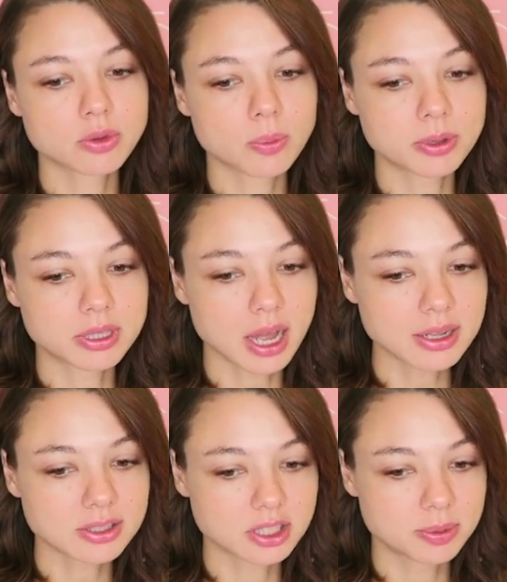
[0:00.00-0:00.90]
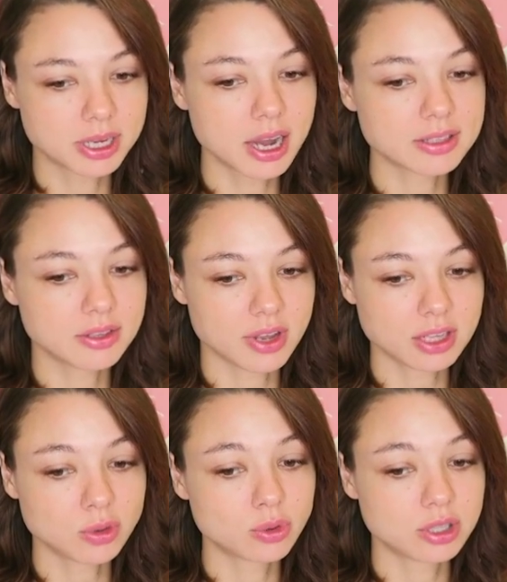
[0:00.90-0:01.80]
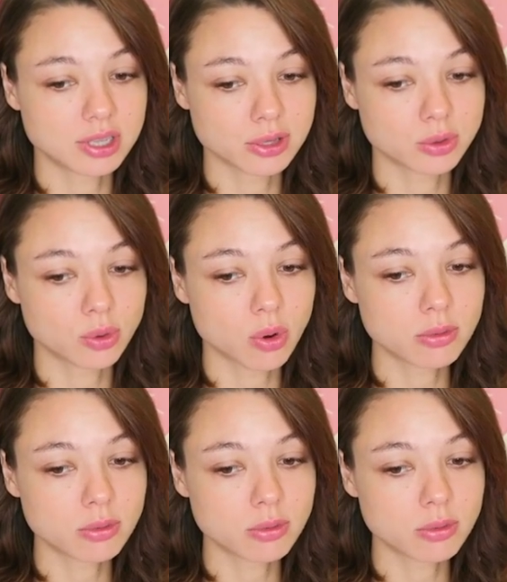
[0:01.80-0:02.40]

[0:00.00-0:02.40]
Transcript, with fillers: but she tried to avoid rooms 9